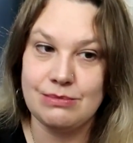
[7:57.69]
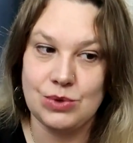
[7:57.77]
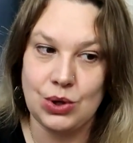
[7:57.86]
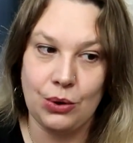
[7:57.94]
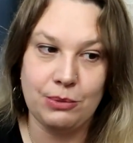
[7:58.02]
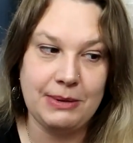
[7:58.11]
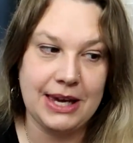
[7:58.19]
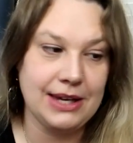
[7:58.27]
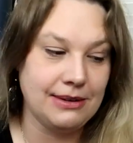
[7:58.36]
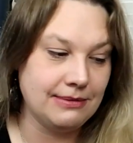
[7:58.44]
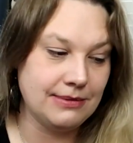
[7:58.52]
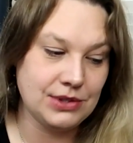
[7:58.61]
told
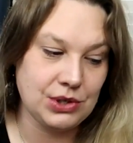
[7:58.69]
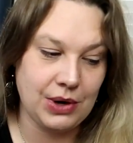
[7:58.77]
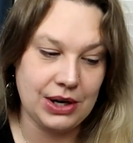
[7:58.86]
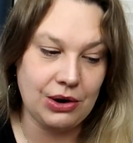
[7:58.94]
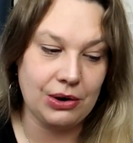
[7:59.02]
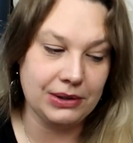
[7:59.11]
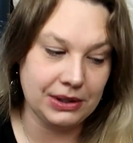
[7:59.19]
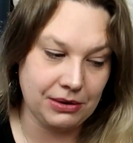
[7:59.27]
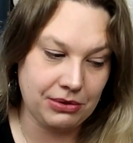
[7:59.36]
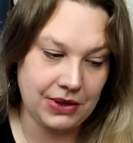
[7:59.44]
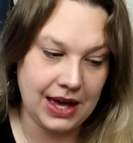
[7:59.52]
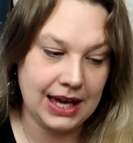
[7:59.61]
me during our
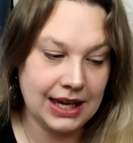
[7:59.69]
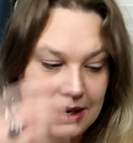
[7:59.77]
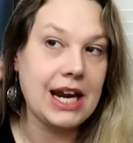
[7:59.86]
little thing.